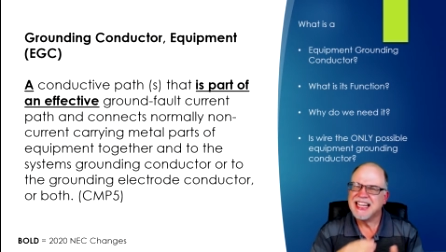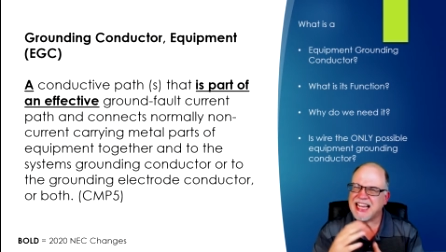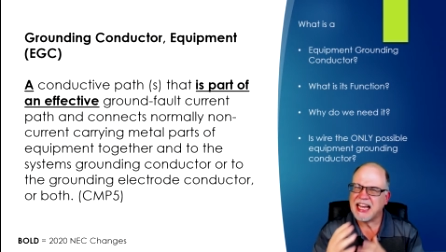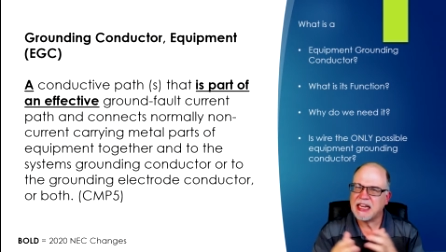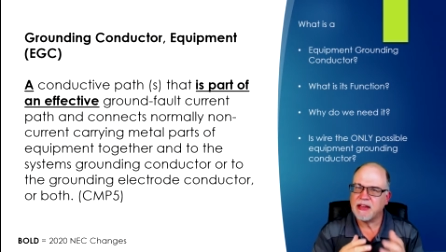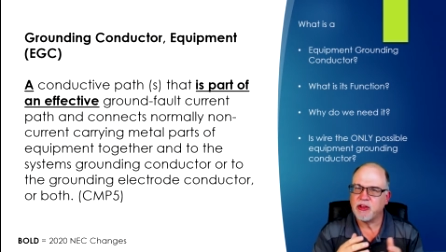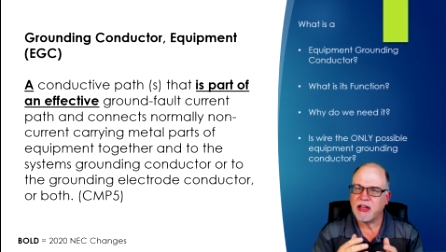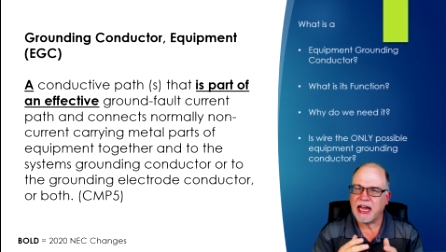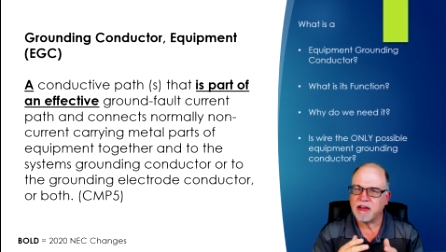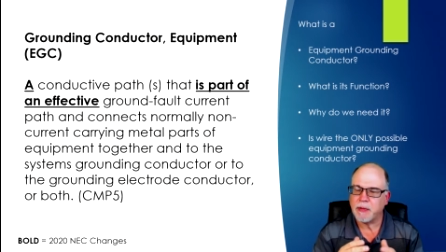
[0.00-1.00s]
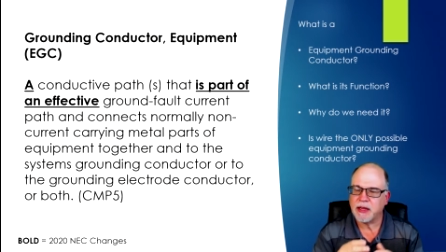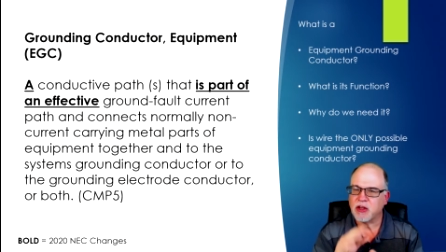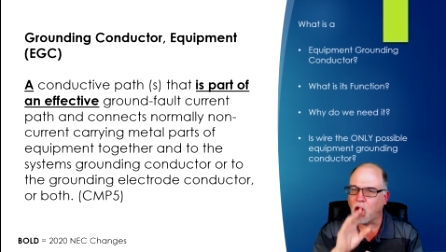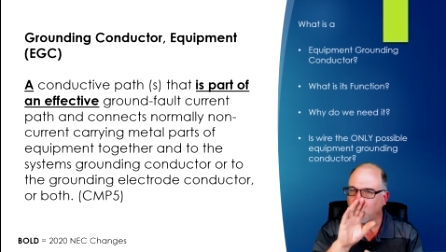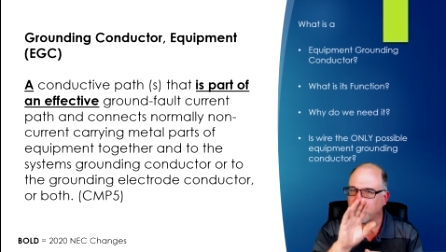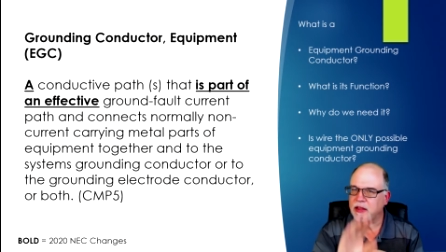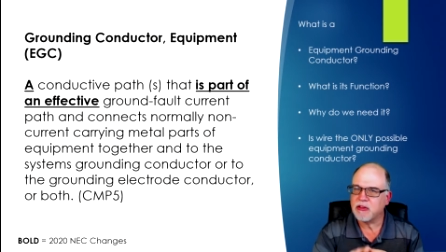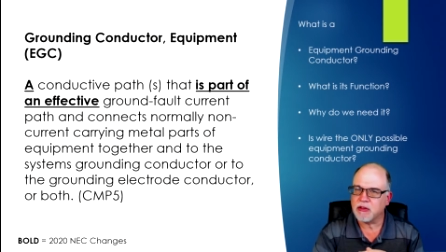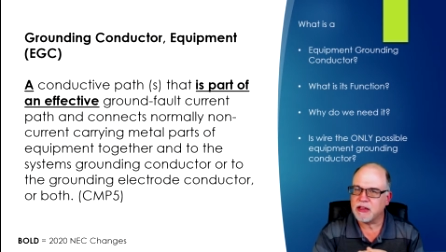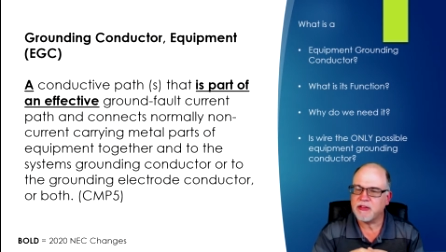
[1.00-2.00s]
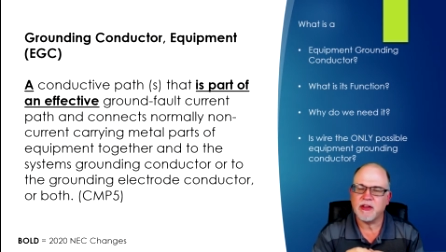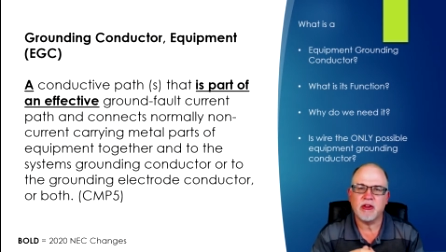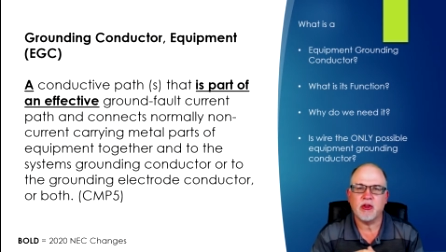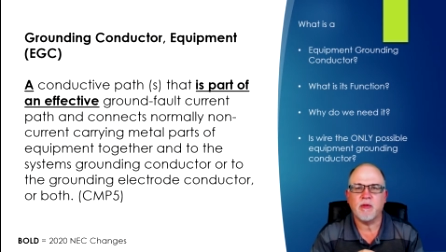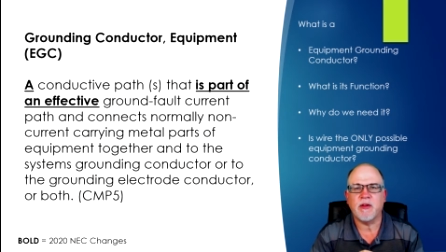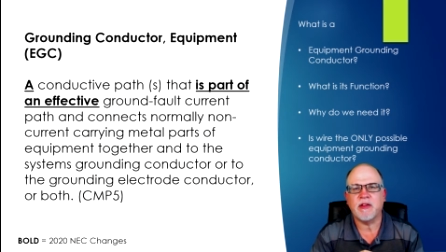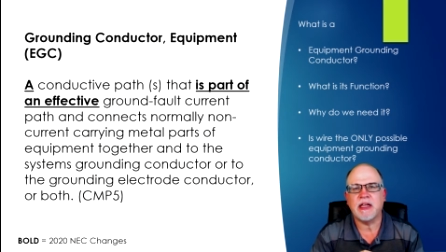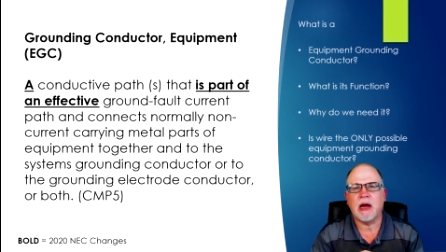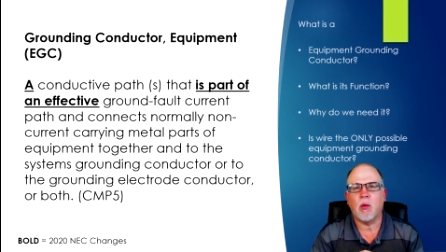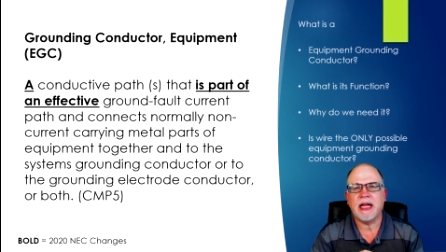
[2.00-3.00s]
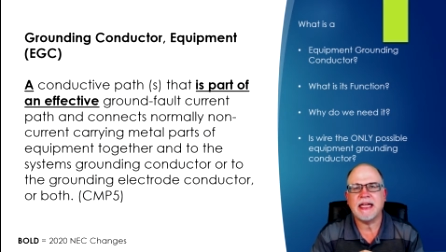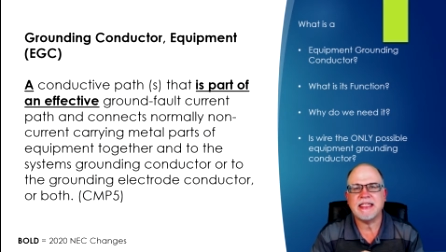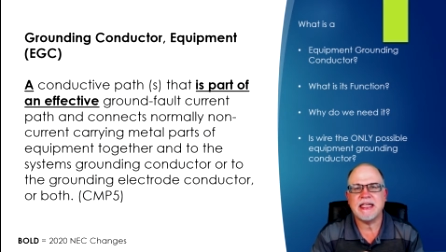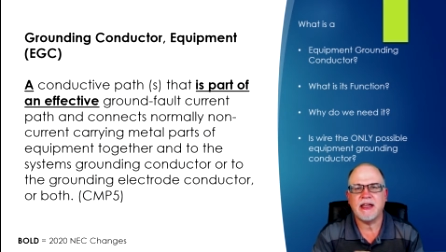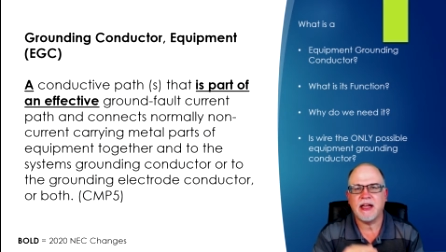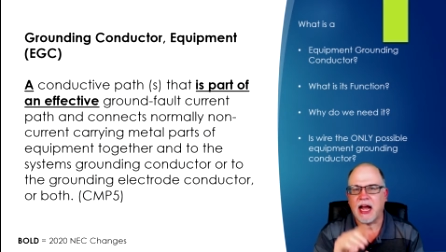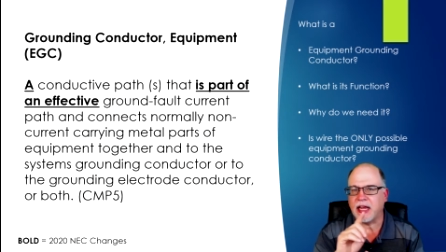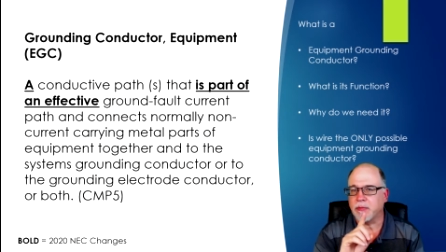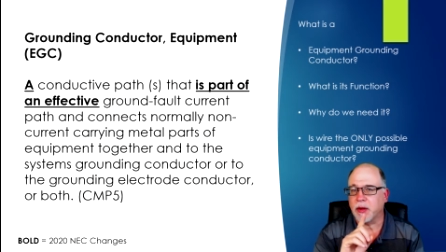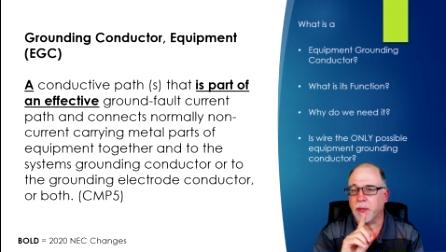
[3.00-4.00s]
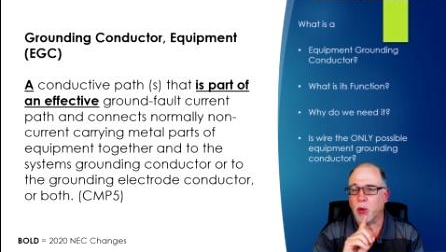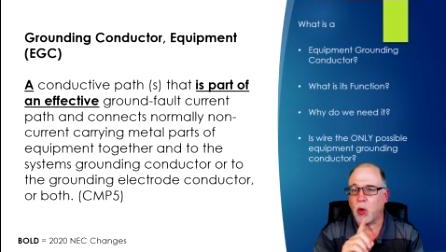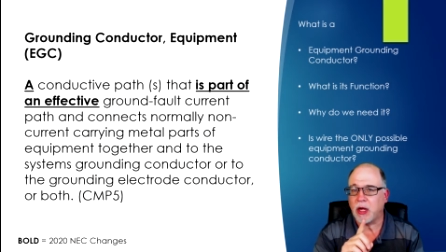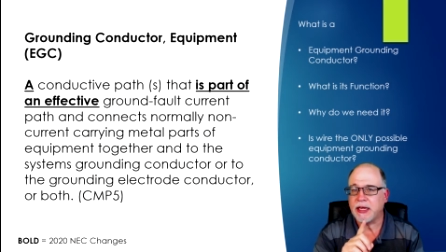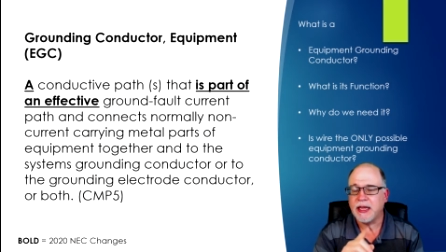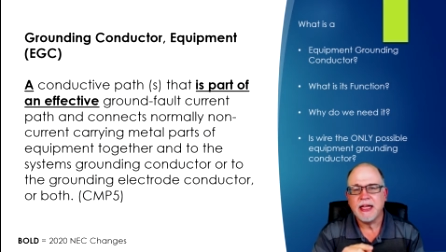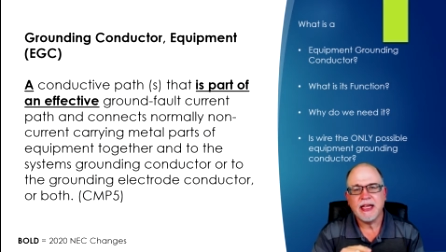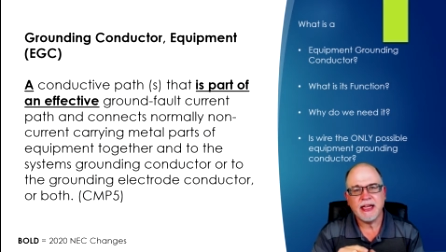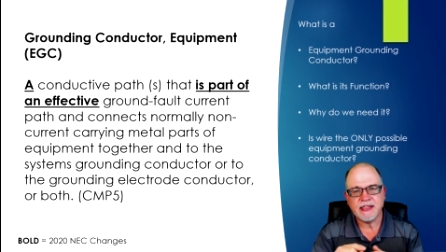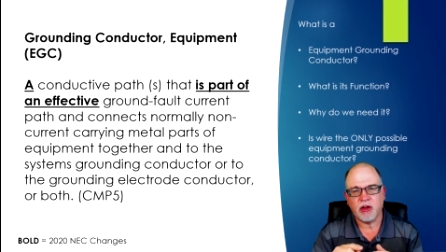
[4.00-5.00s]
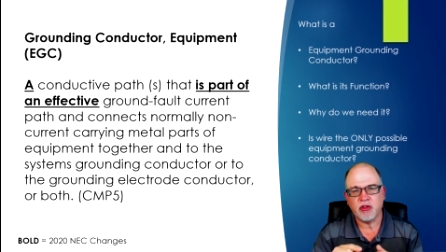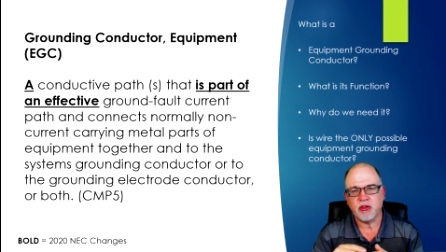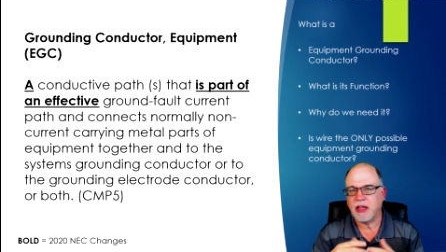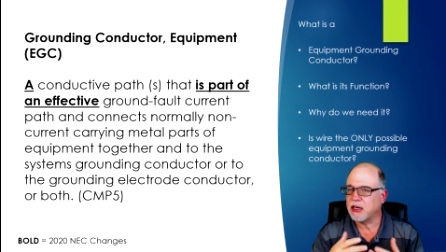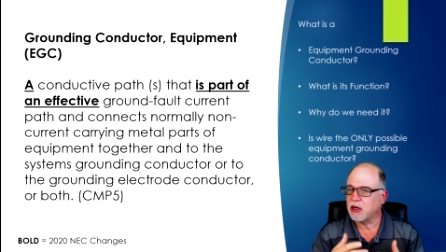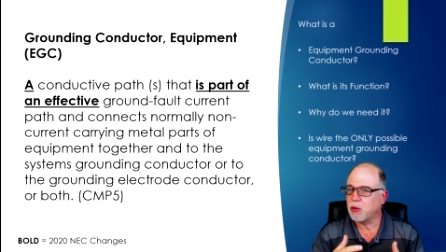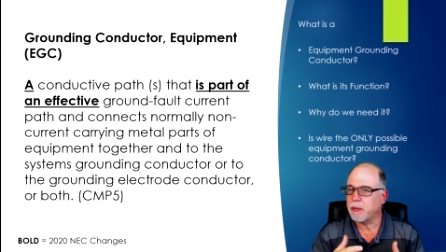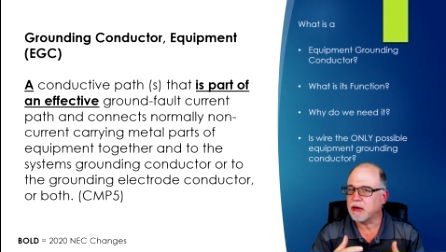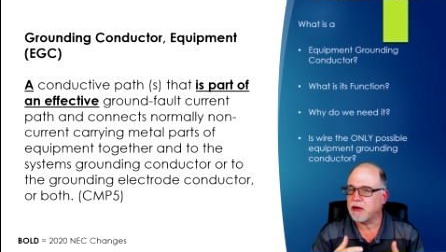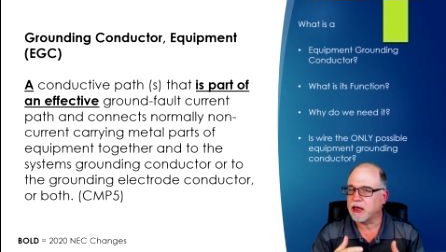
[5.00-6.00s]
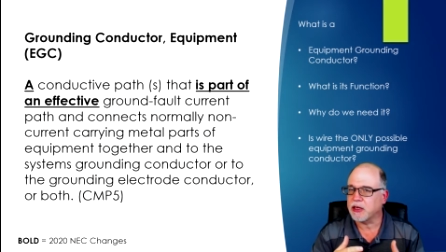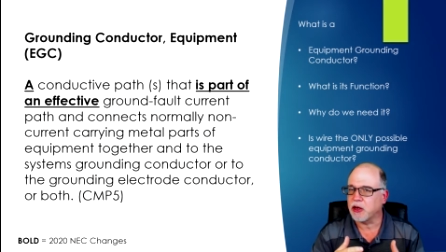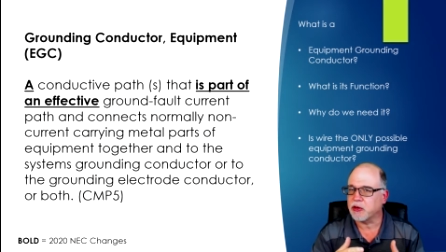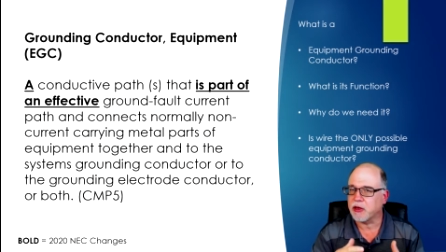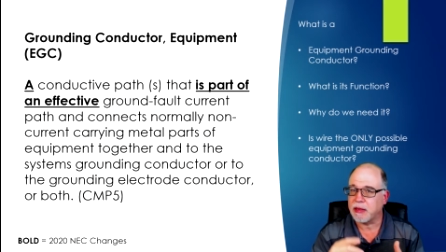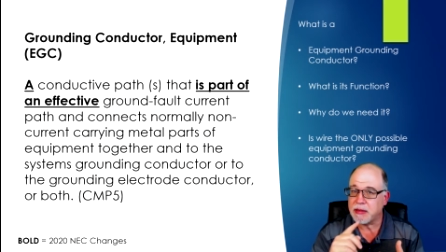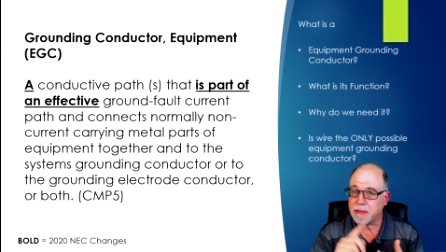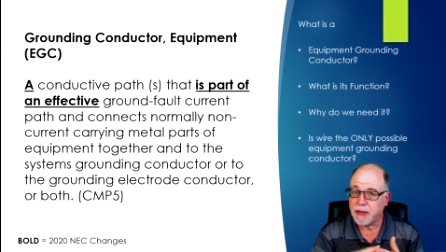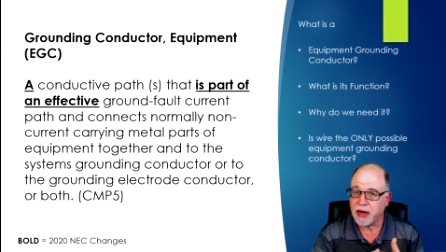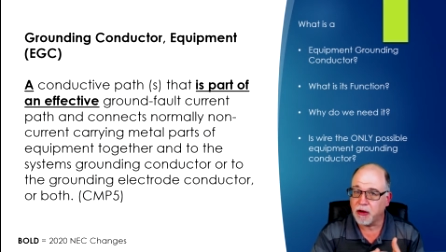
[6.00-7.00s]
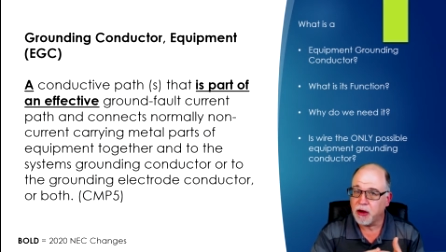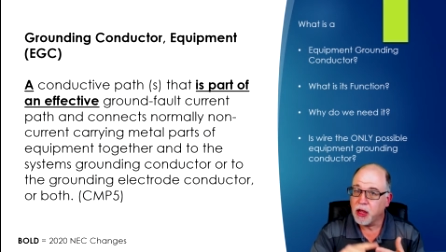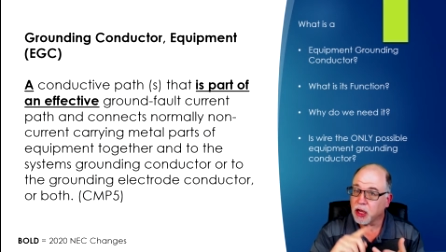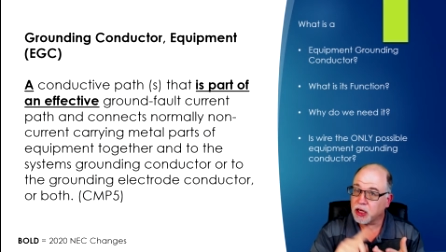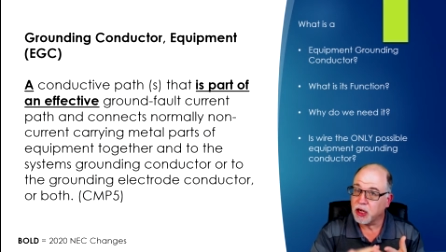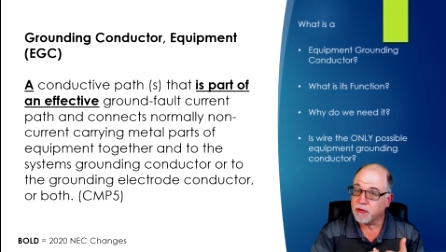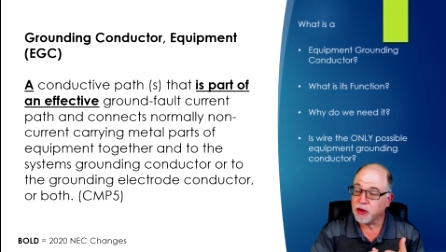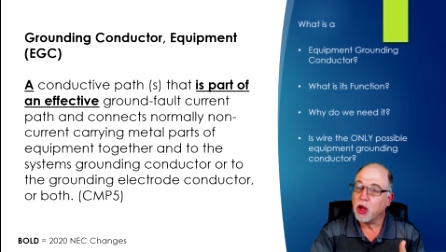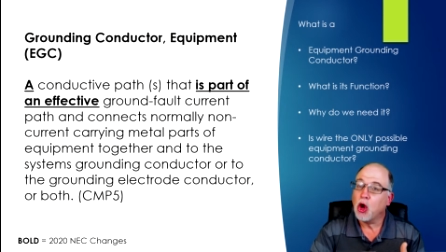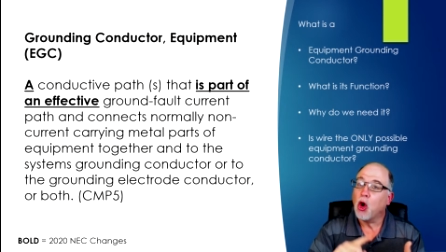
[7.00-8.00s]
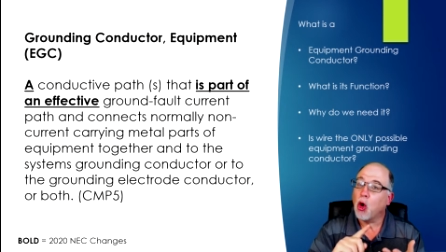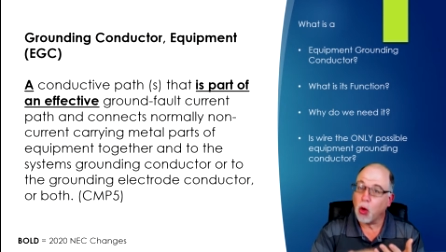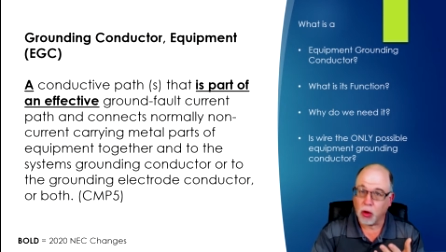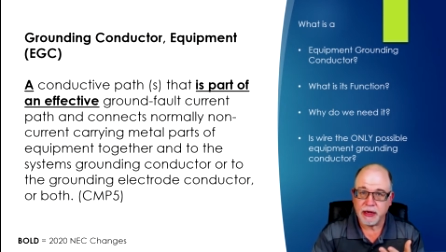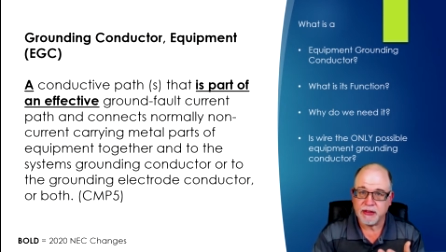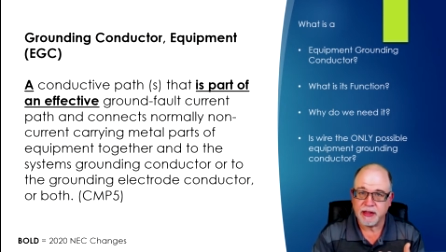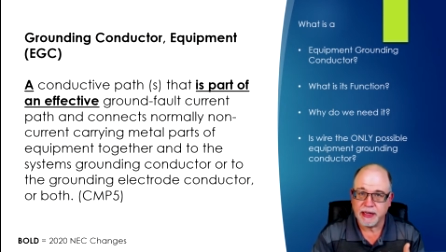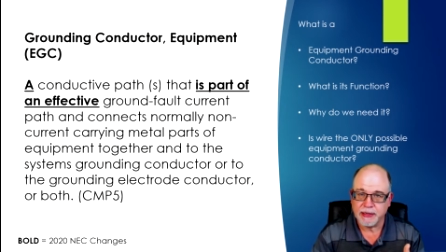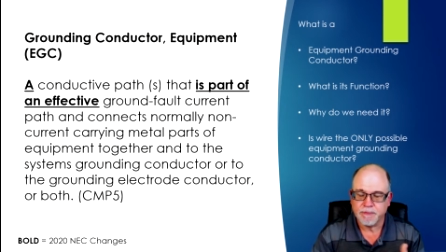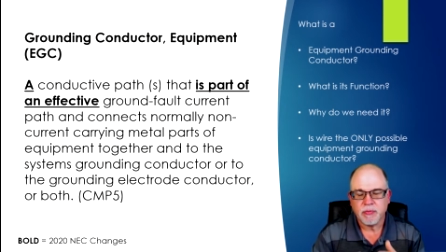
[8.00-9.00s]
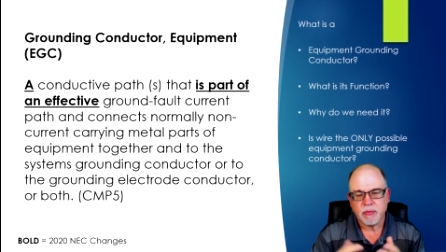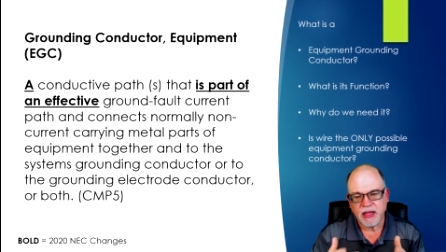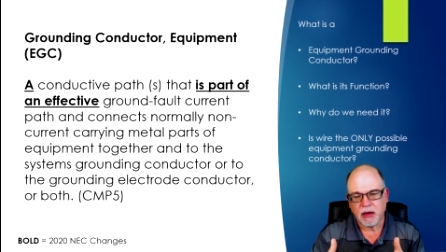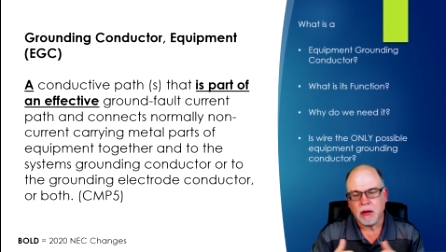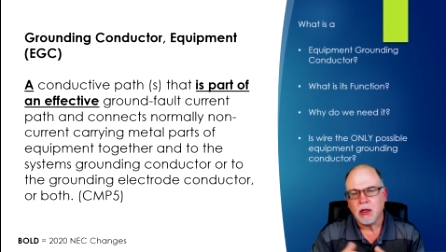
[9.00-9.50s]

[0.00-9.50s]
kind of gives you the aspect. All of these are listed in 250.118, item number one. It tells you that an equipment grounded conductor can be bare, covered, or insulated. Now,